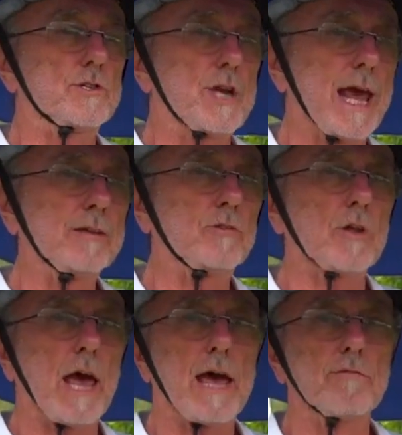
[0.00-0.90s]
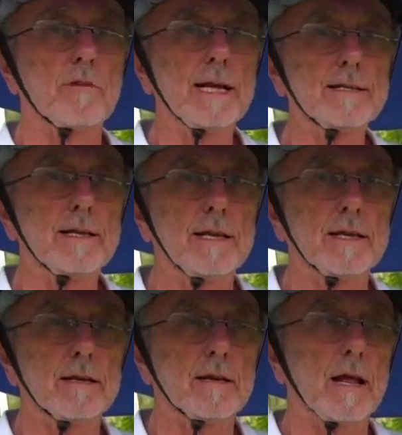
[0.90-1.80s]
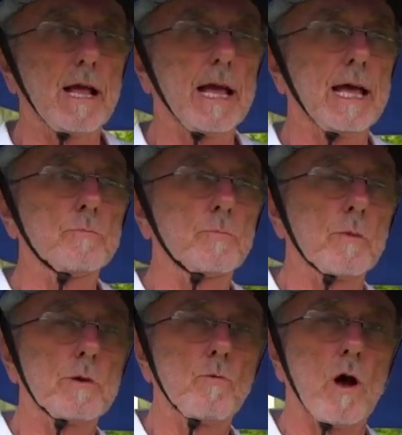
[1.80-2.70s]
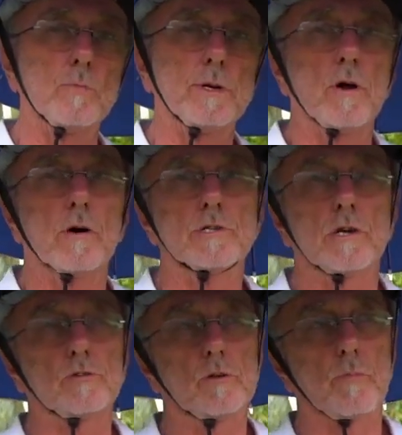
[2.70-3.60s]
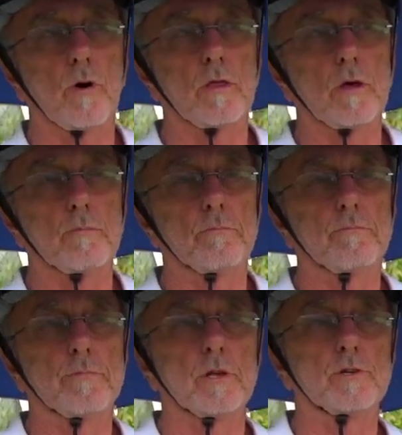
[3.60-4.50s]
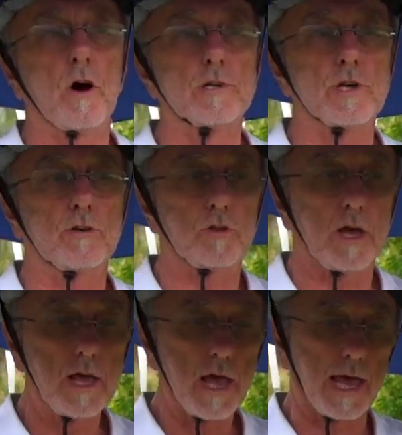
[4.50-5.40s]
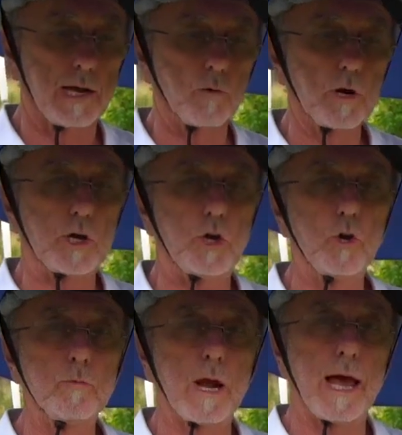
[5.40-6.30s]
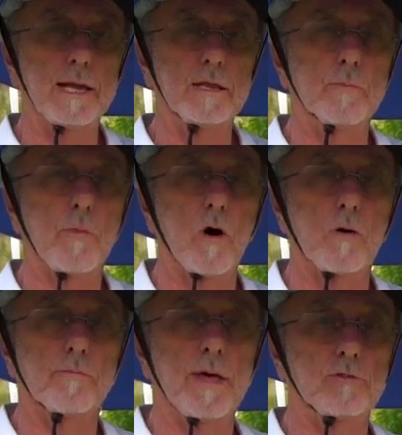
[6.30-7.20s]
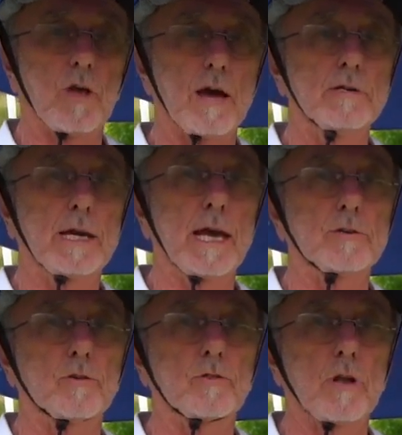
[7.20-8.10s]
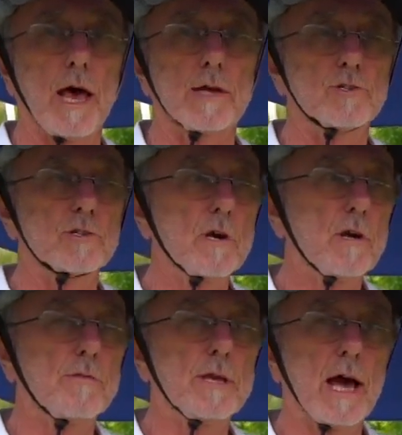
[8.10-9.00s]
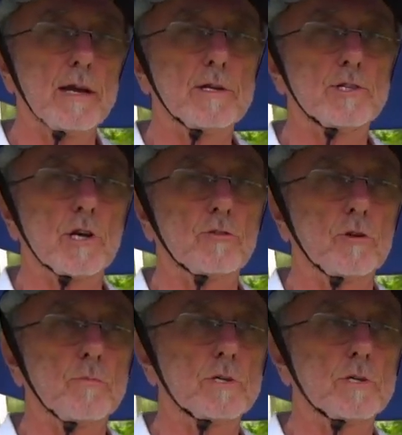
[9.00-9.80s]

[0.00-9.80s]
tends to have lignin in it and probably won't be digested by the digester, and it will accumulate in the bottom. That's how you get your sludge, the undigested